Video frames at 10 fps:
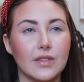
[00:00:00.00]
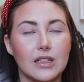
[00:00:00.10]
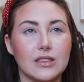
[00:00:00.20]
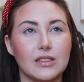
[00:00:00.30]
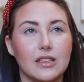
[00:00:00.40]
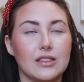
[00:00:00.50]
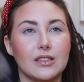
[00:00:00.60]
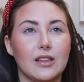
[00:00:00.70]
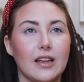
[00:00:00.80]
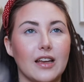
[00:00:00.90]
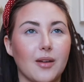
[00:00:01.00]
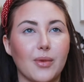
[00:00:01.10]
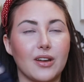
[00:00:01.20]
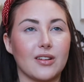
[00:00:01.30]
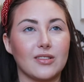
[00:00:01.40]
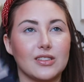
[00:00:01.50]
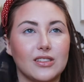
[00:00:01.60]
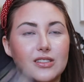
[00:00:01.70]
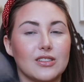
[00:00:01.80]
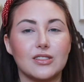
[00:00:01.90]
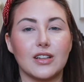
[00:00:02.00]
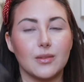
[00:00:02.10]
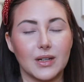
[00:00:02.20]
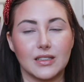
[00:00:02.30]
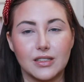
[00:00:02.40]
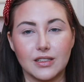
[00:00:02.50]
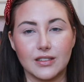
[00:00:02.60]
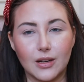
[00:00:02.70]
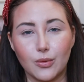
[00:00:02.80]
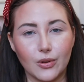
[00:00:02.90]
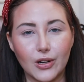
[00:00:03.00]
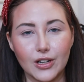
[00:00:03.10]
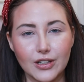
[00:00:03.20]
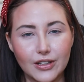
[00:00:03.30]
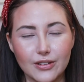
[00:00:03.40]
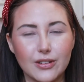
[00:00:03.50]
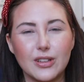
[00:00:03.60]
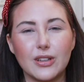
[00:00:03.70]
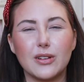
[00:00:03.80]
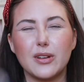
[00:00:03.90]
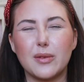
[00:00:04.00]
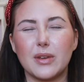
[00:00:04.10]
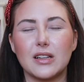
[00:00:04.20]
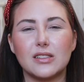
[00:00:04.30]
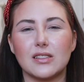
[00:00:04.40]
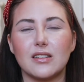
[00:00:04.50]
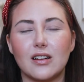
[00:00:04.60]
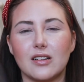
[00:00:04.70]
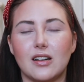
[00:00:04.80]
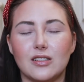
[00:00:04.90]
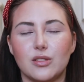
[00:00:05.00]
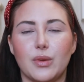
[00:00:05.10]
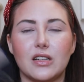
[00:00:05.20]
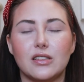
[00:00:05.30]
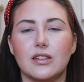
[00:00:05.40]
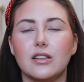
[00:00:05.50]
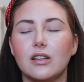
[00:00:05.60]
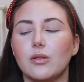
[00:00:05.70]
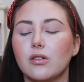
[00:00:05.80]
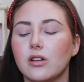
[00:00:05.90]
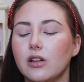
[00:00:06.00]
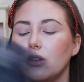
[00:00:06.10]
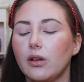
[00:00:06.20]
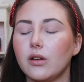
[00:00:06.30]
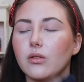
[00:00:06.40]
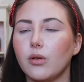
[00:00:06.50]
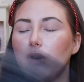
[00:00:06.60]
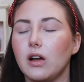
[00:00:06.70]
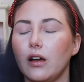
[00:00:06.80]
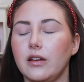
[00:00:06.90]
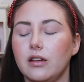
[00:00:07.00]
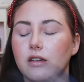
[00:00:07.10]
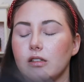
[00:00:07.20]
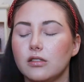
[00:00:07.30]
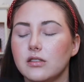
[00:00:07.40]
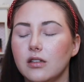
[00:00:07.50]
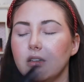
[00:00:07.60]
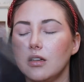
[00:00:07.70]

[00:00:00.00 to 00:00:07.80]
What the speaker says: it's an antibiotic resistant strain of bacteria that won't hurt you. You know what I mean? Because there are kinds of bacteria that won't hurt you. I don't know what kind it is.